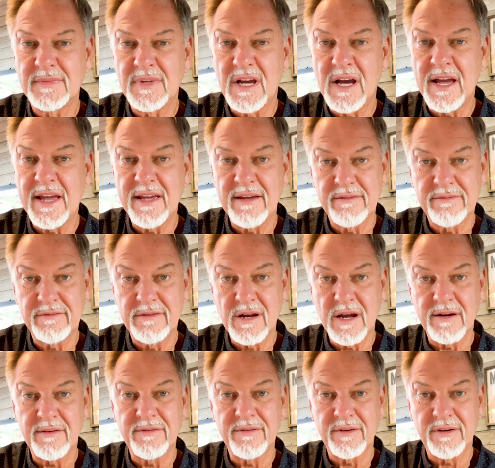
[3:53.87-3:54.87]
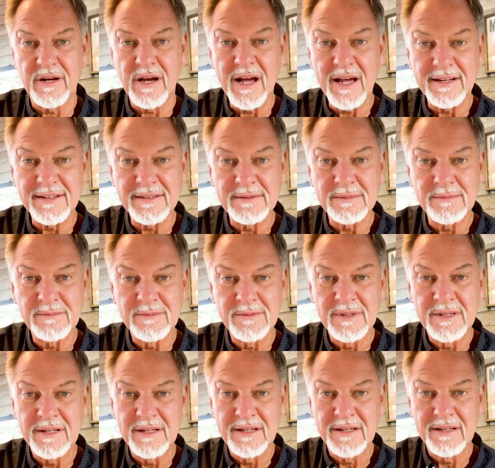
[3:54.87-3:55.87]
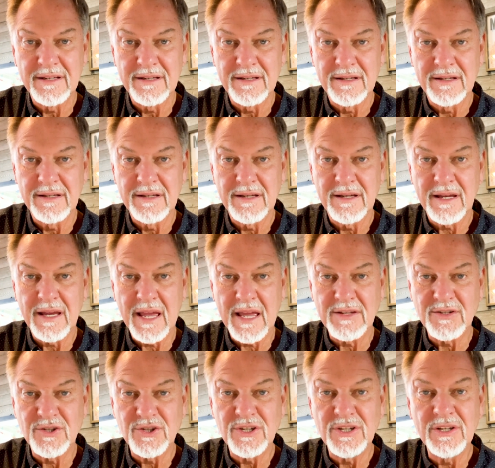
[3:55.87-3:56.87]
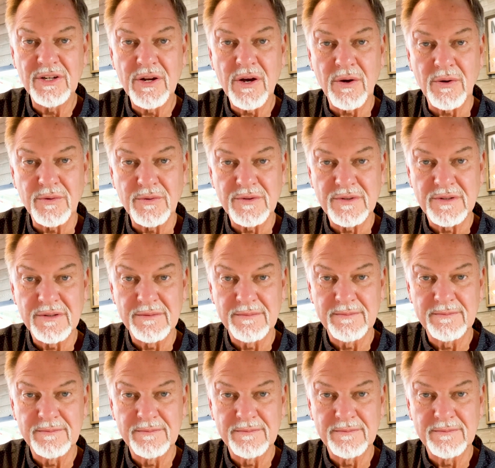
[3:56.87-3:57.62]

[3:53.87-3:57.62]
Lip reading: I have not forgotten, and she knows.